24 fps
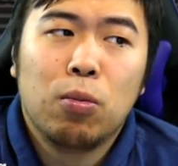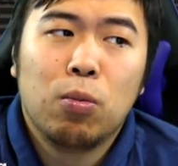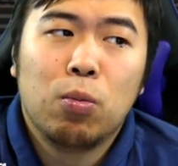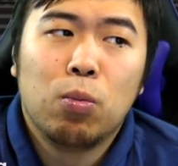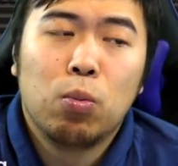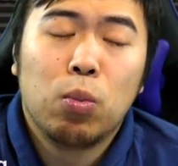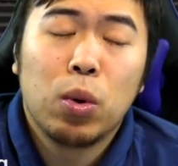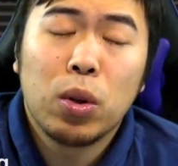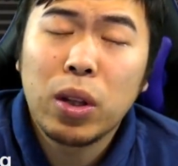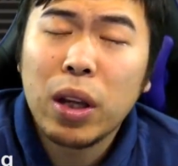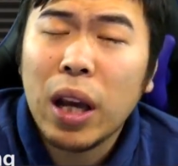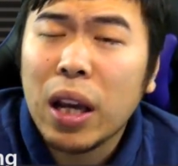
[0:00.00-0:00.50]

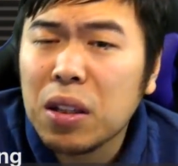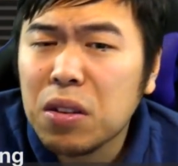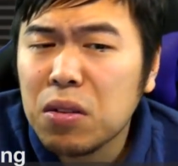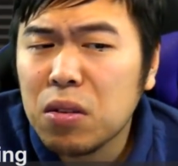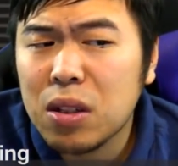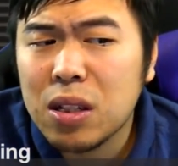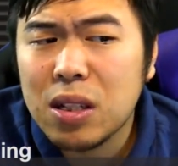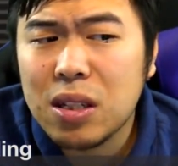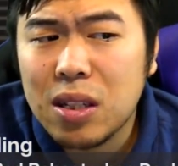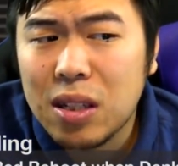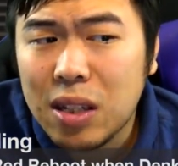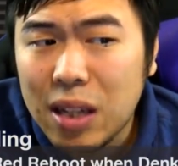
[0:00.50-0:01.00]
Well, the answer
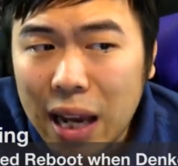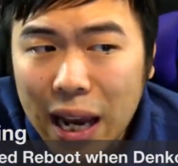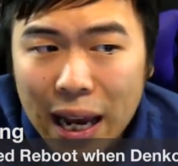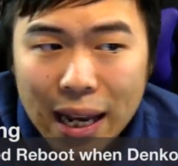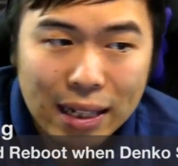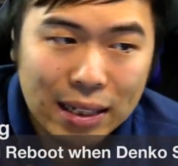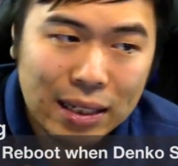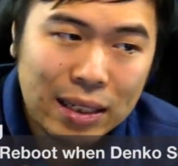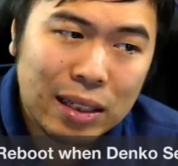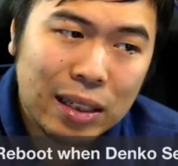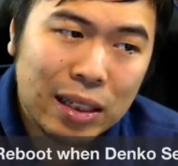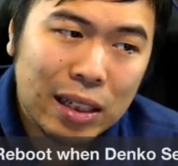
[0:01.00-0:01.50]
is
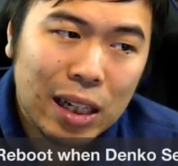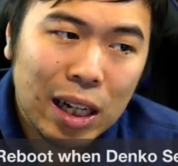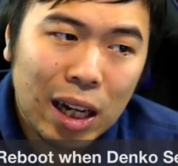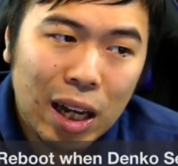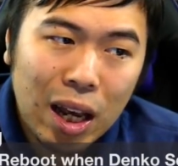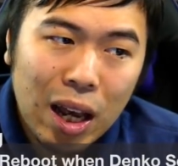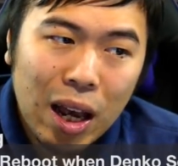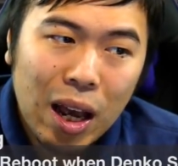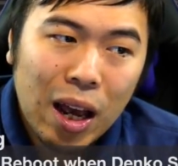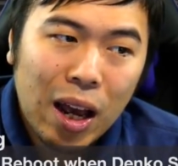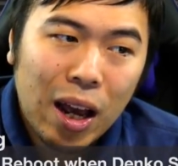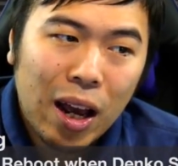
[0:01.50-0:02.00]
yes.
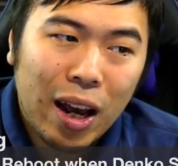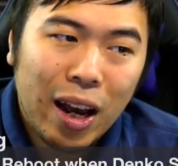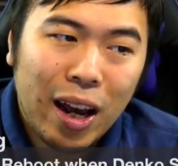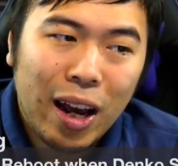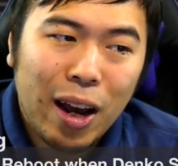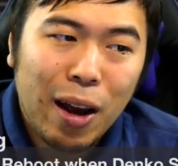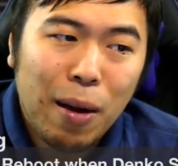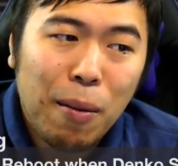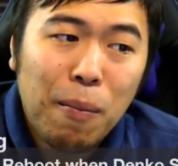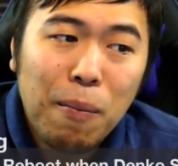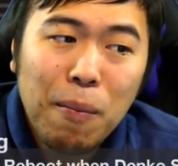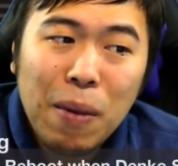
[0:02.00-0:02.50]

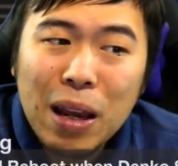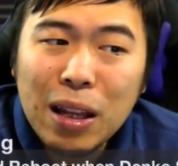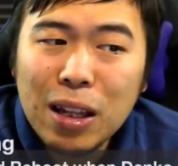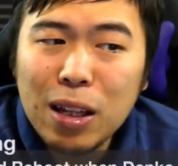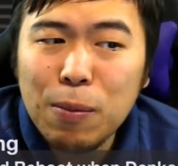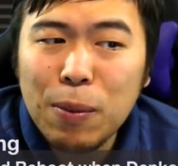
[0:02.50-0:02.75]
Mainly